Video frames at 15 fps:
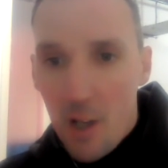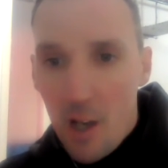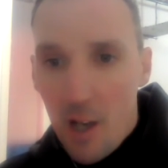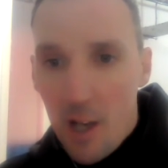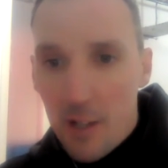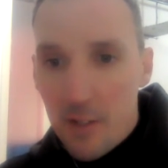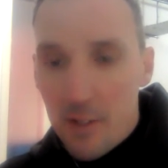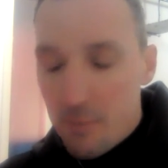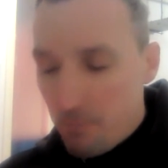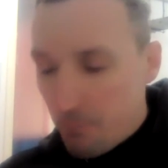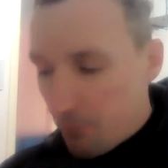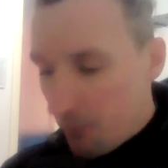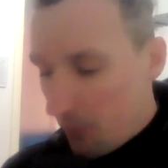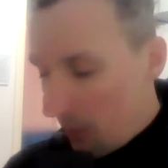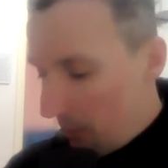And
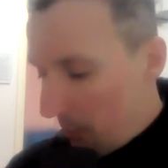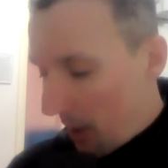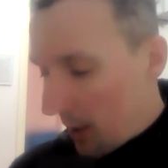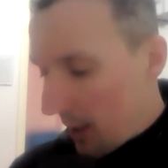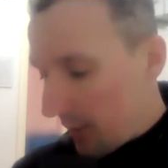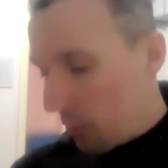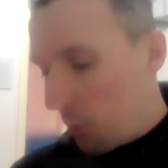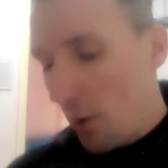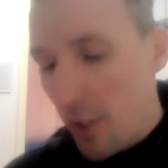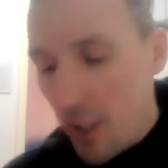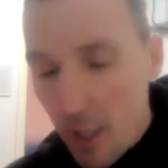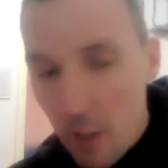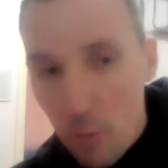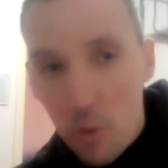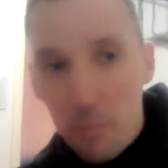my last one
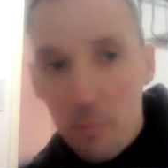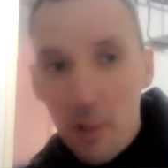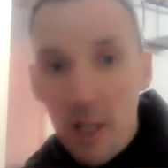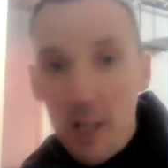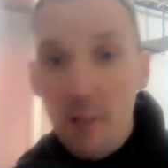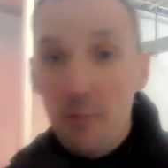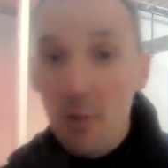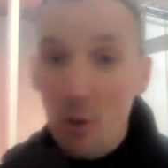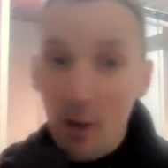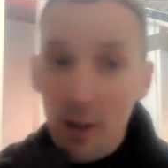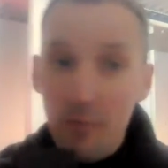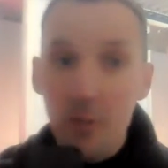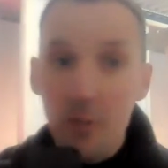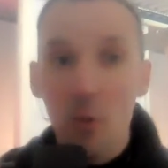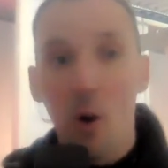here would be,
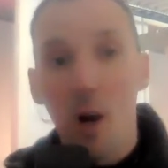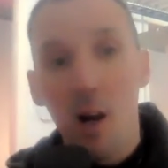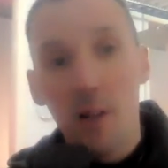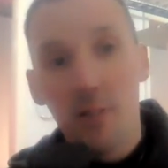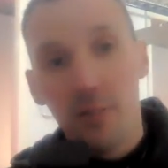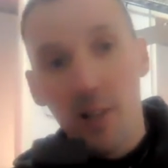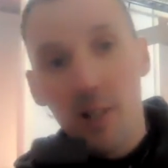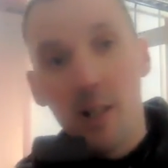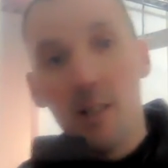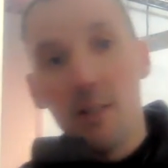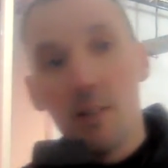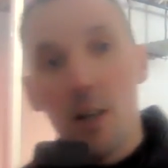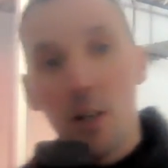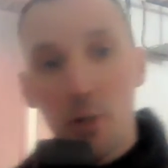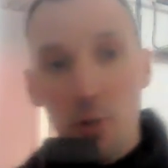if you are
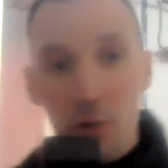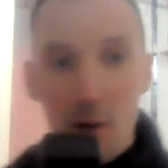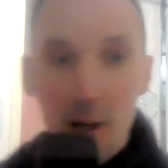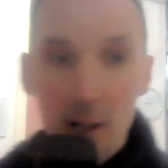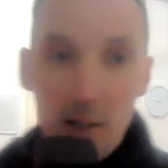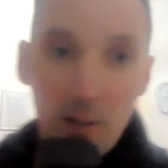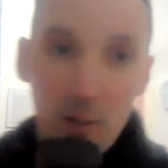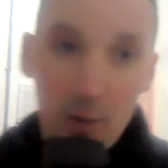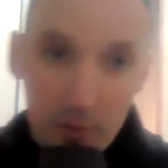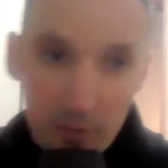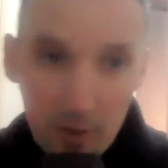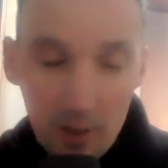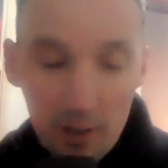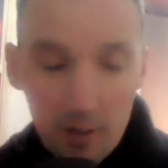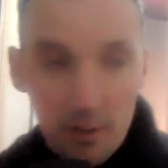selling a trial
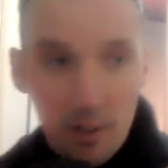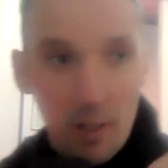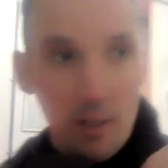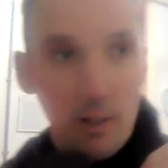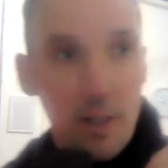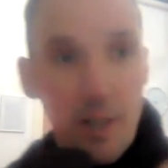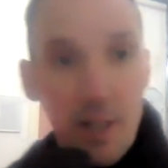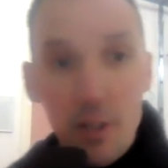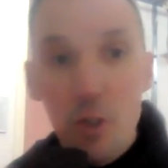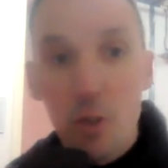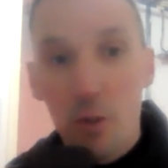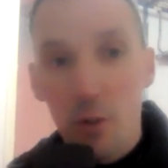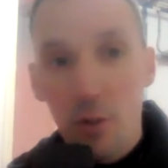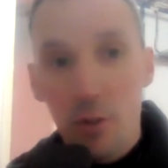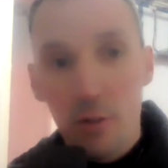or an
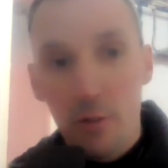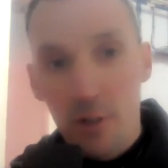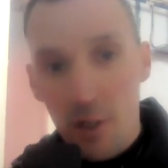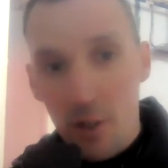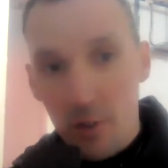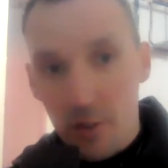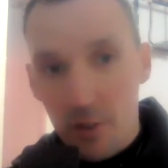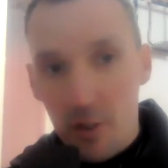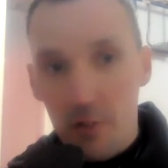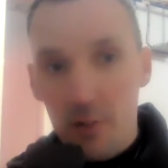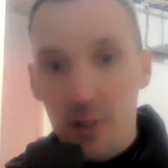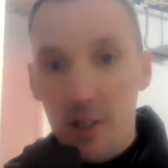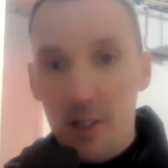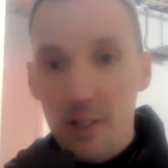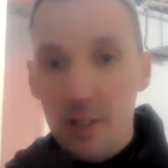intro to your
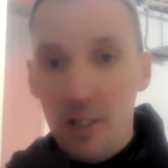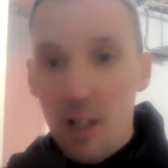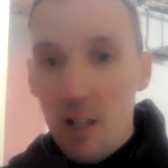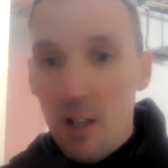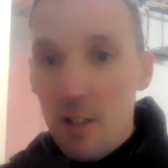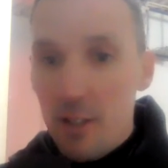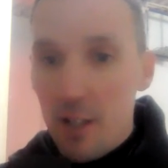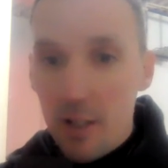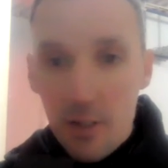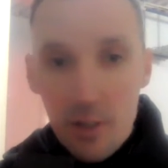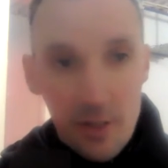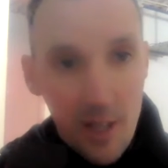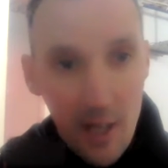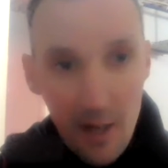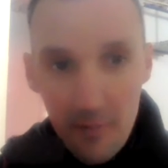services, then
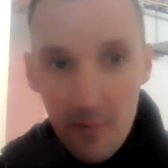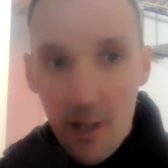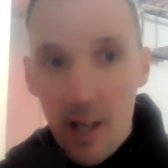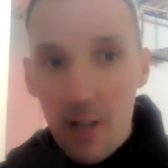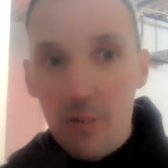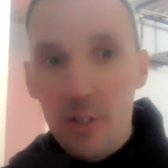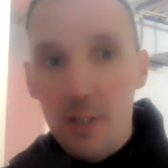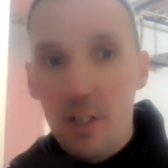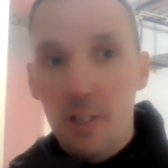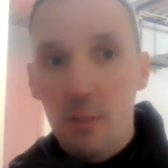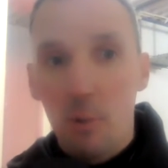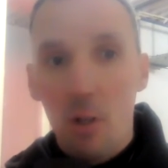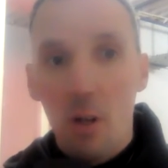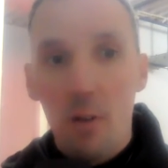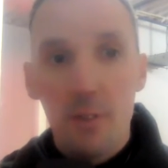just have that
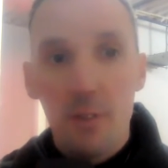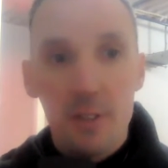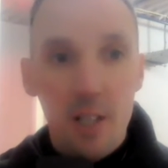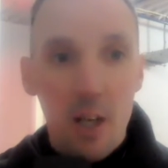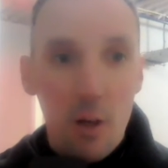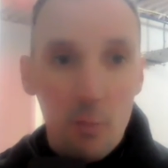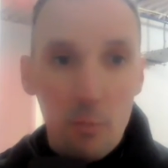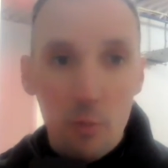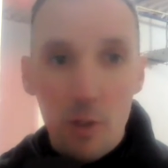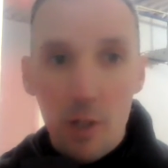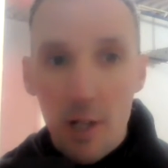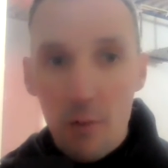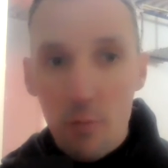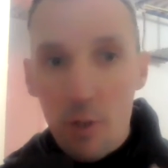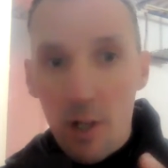irresistible offer set up
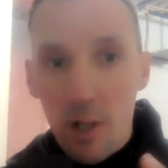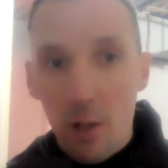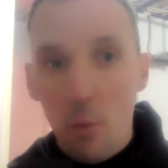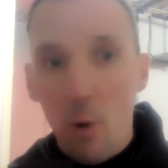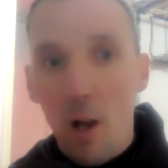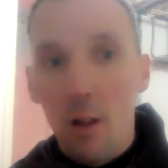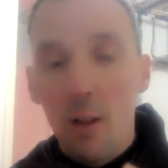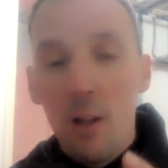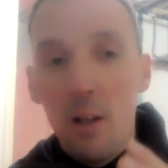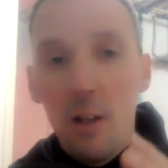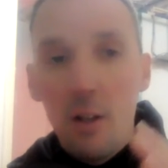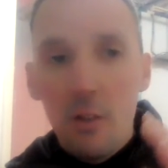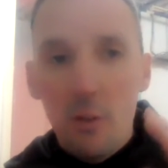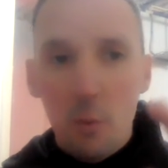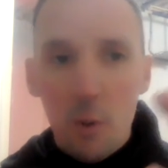really, really well.
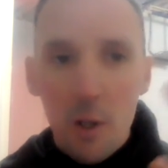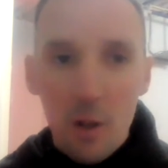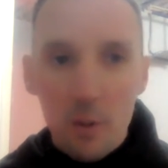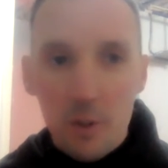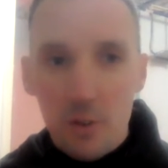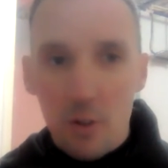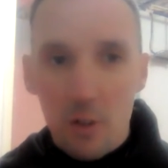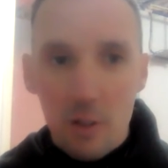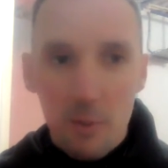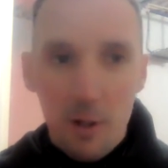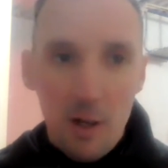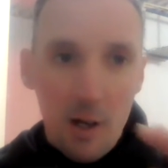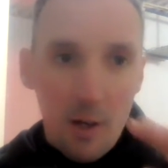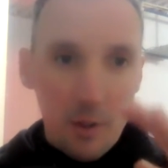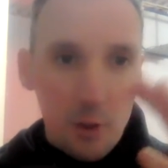So we always talked
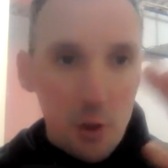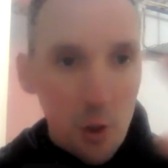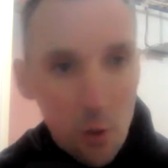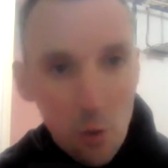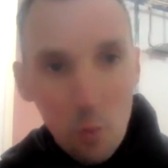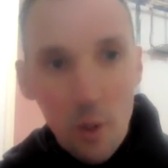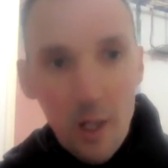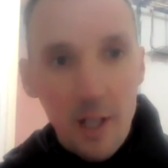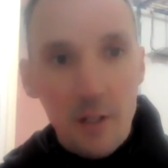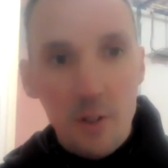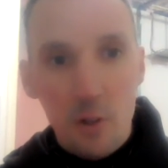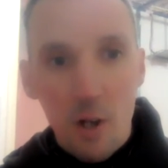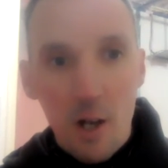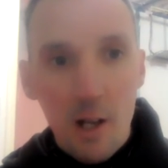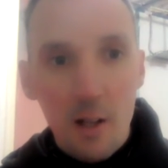about our 2-week
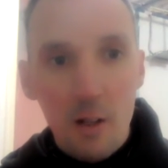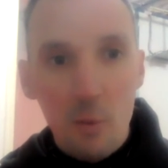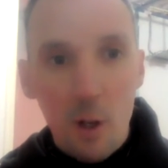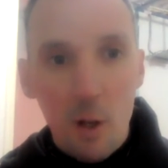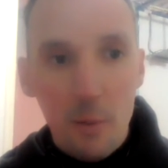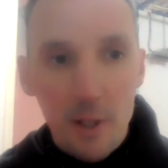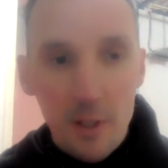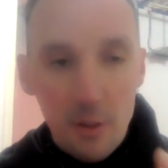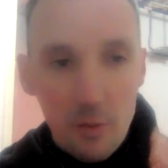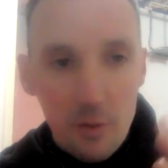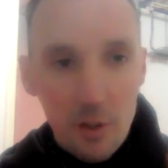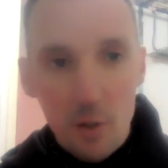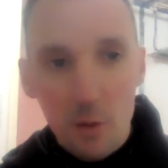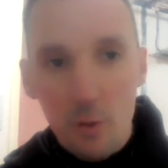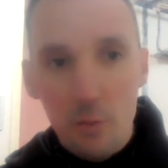trial where we do
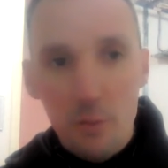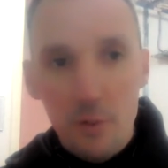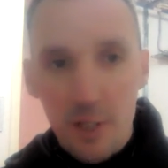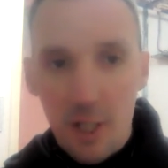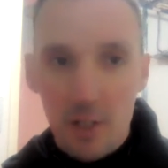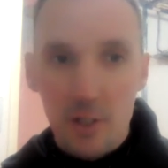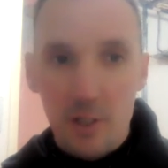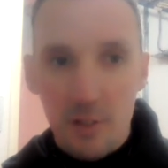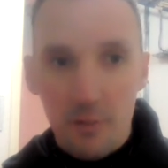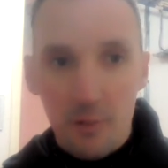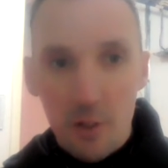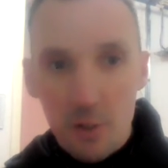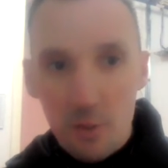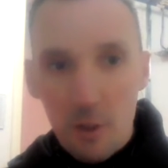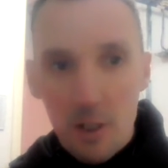2 sessions the
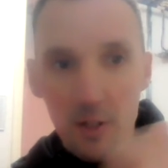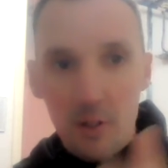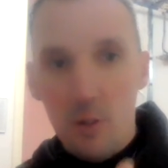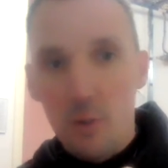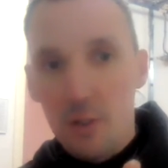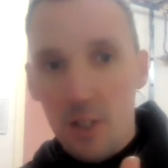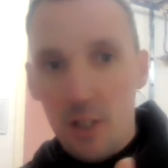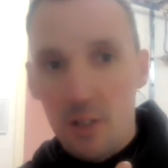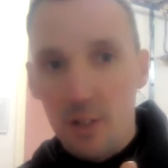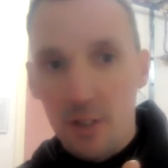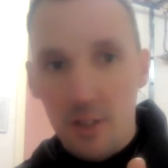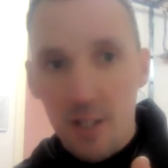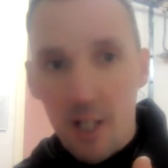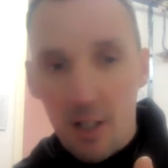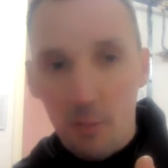first week, 2 sessions
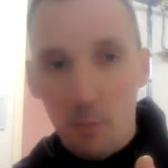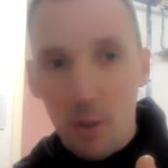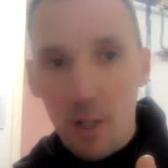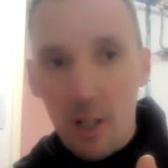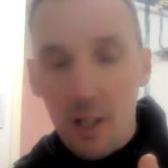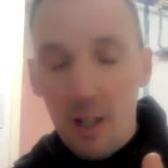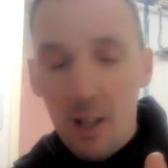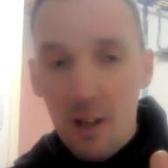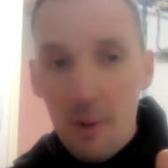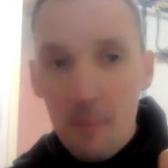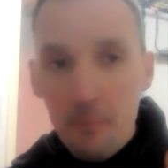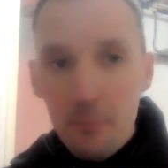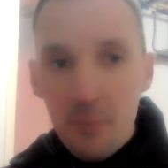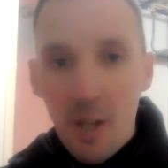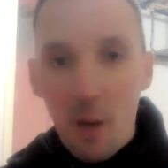the second week.
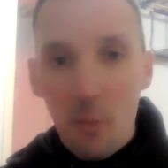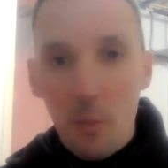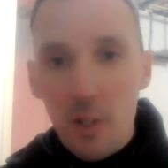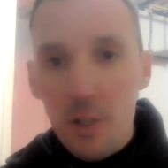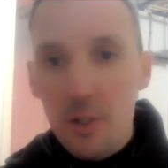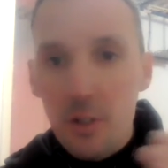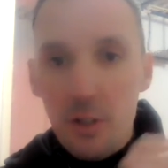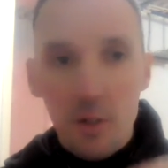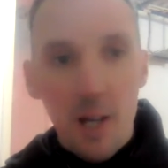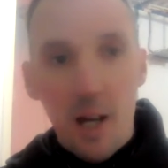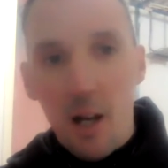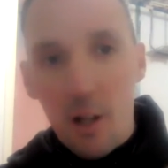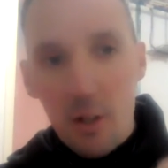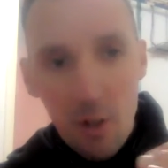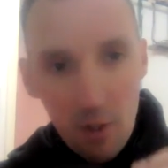And we used to do
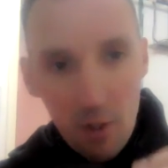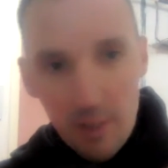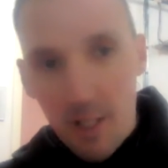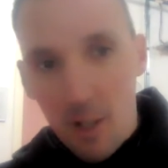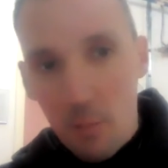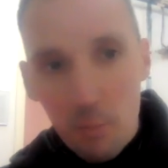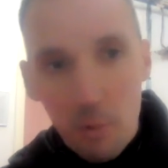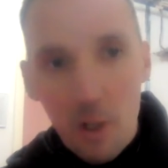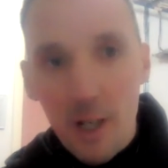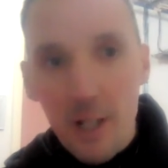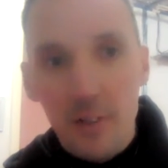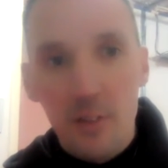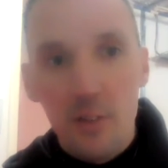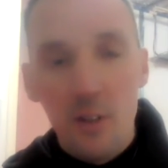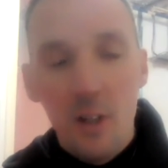that at a knockdown
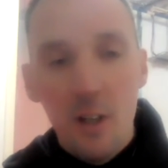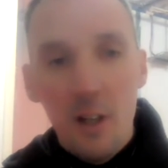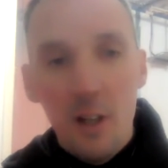price